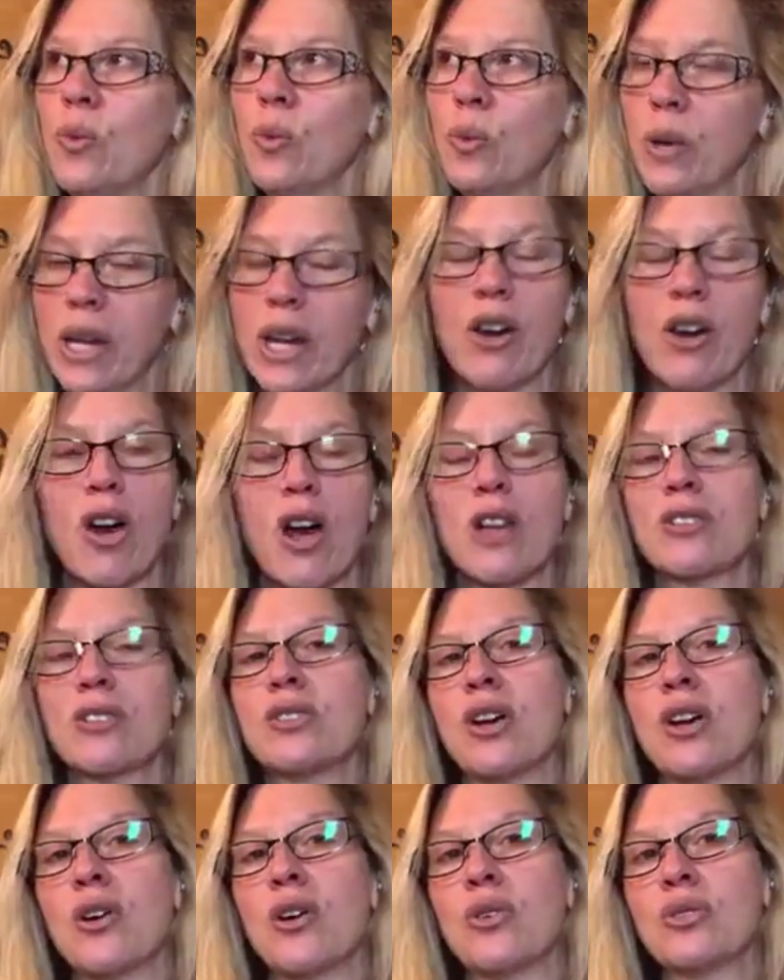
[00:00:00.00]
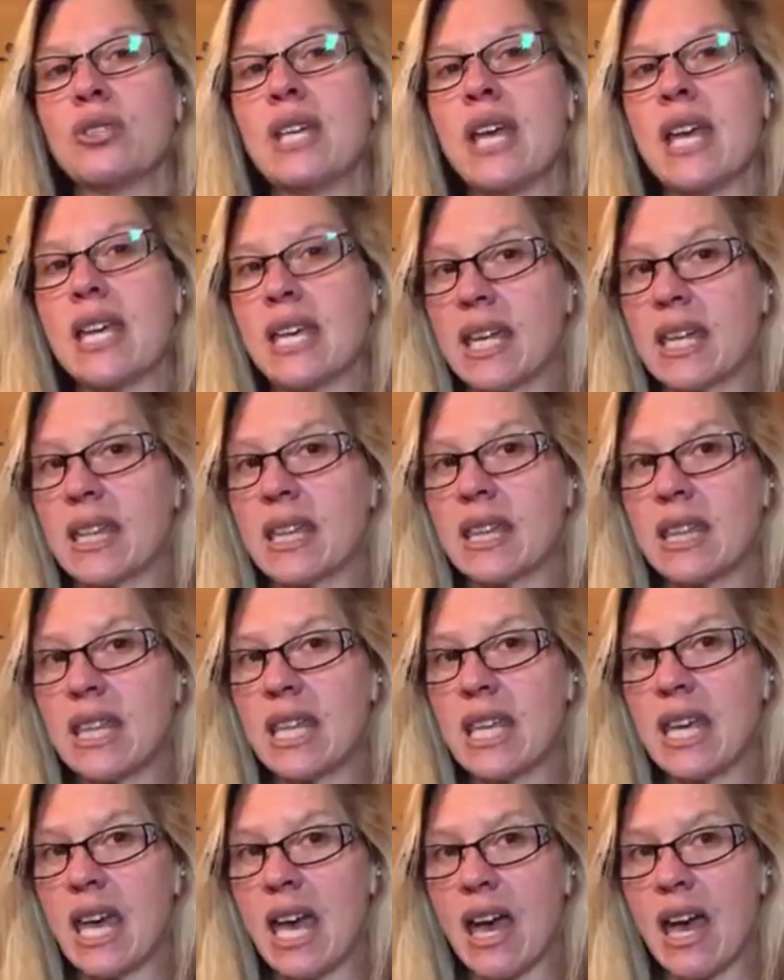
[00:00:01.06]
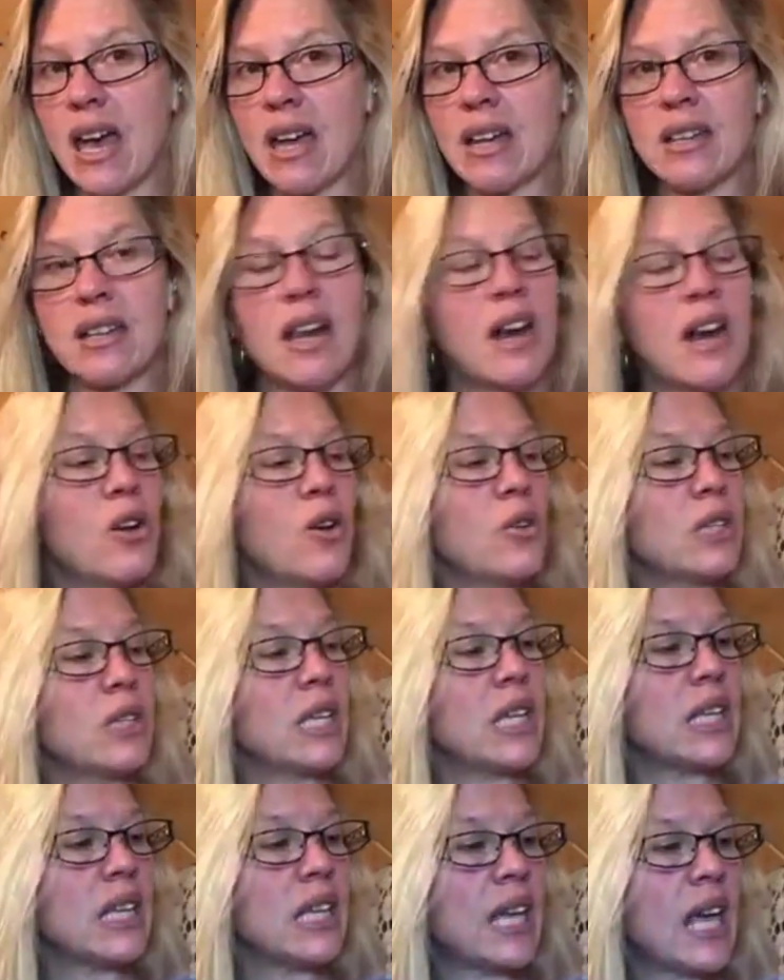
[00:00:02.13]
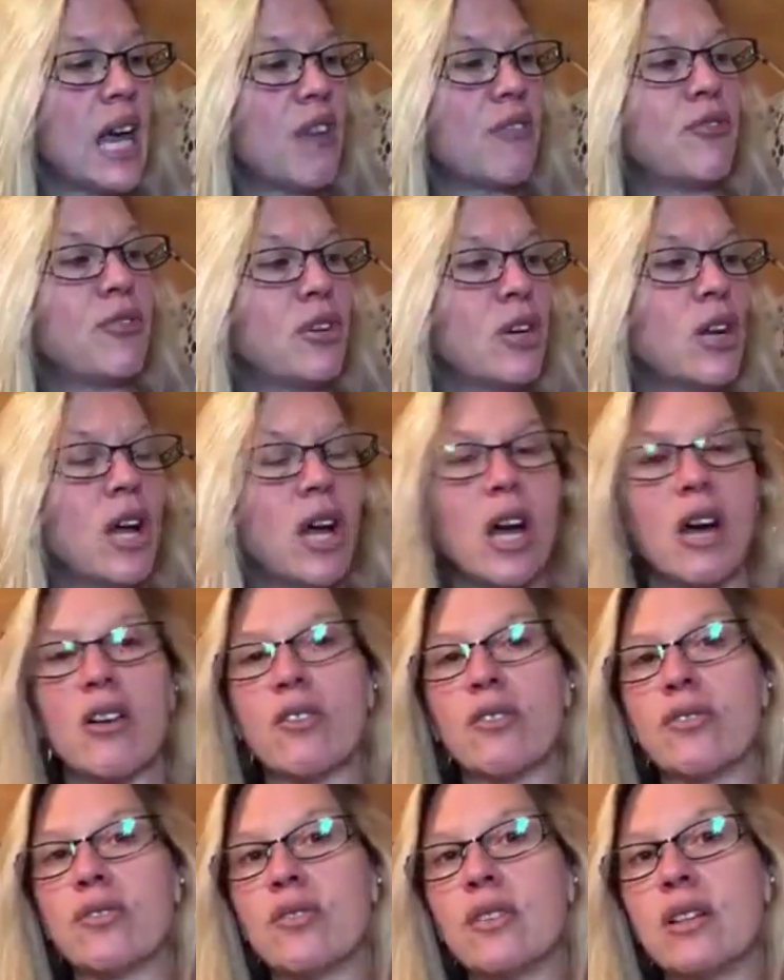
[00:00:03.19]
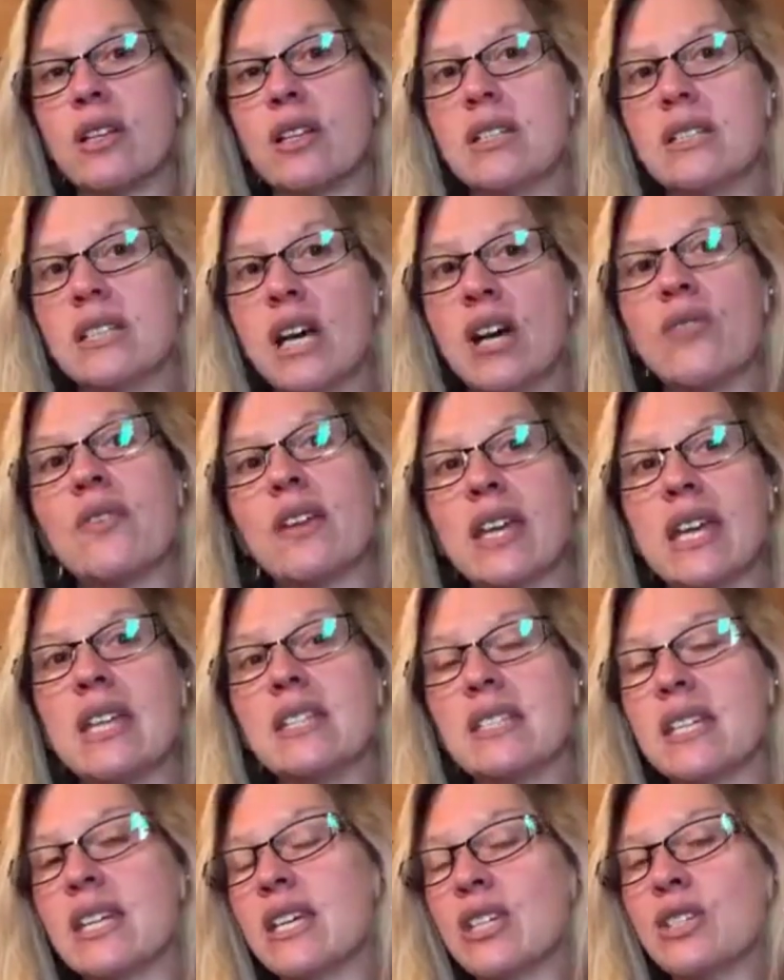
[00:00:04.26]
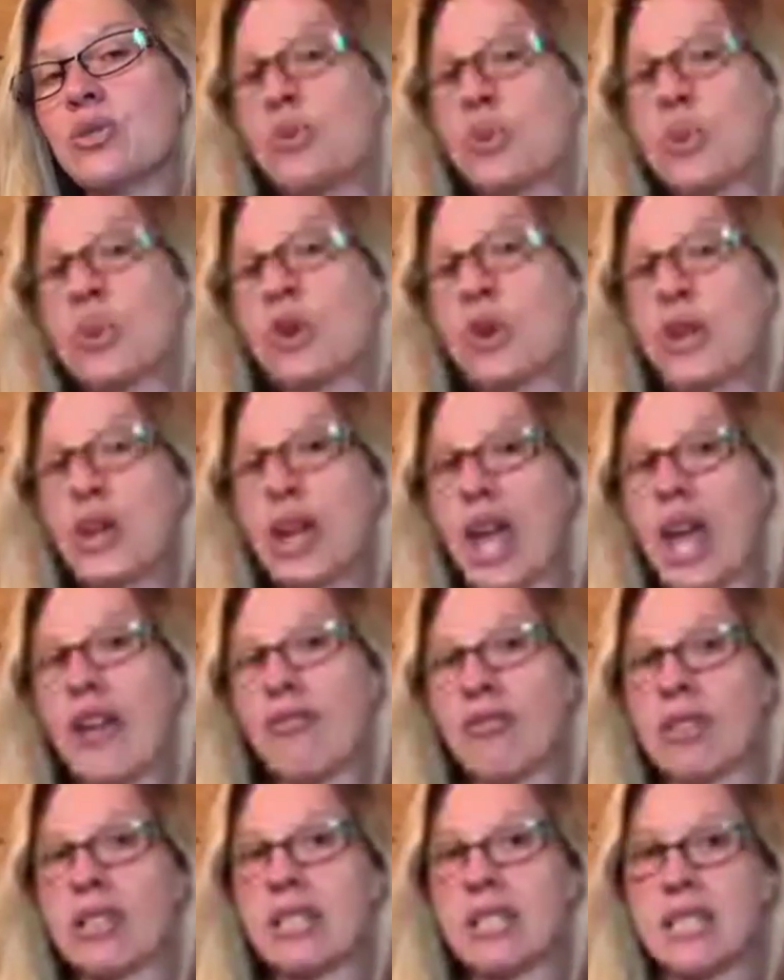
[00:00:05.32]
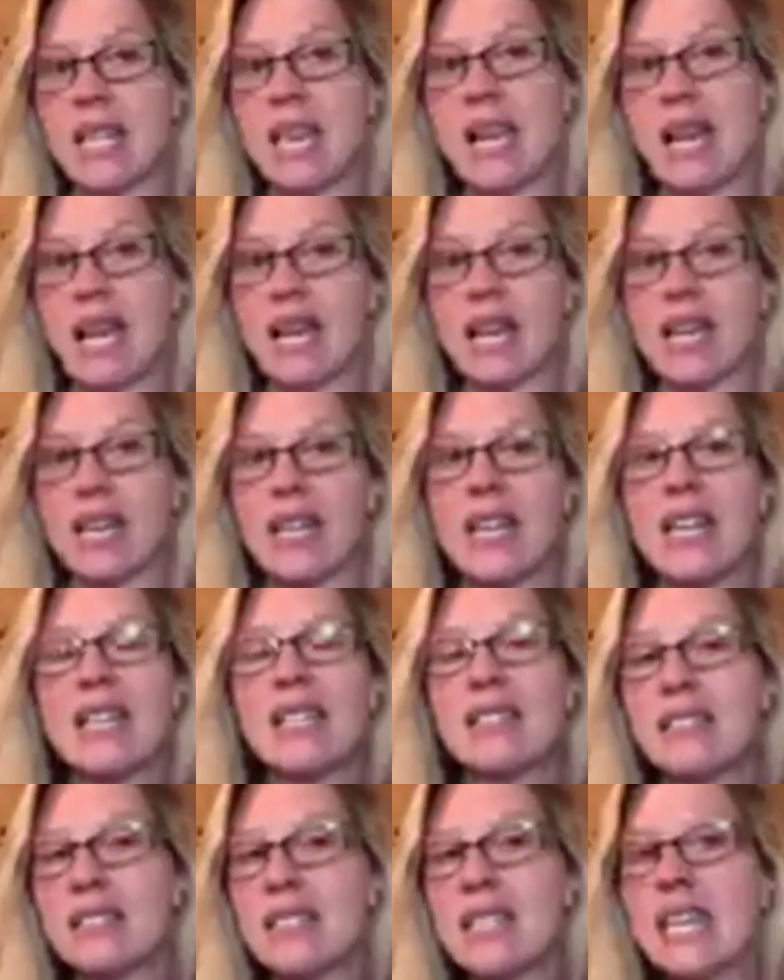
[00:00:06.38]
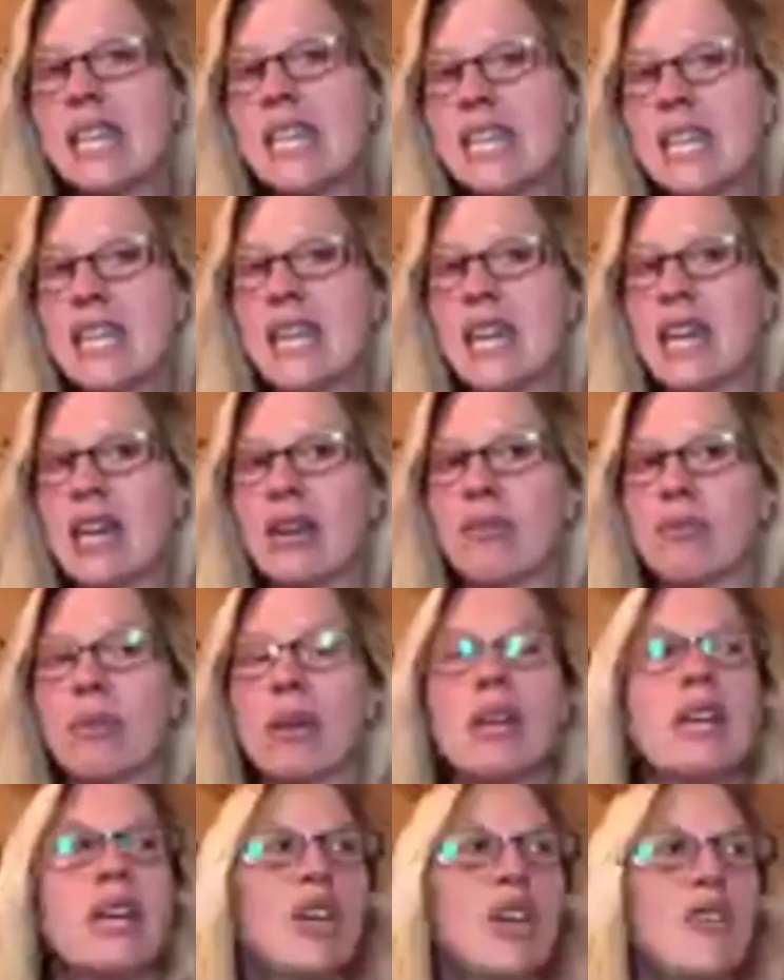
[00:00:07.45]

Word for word: We are also taking not only the effort of delving into His Word every day, seeking Him,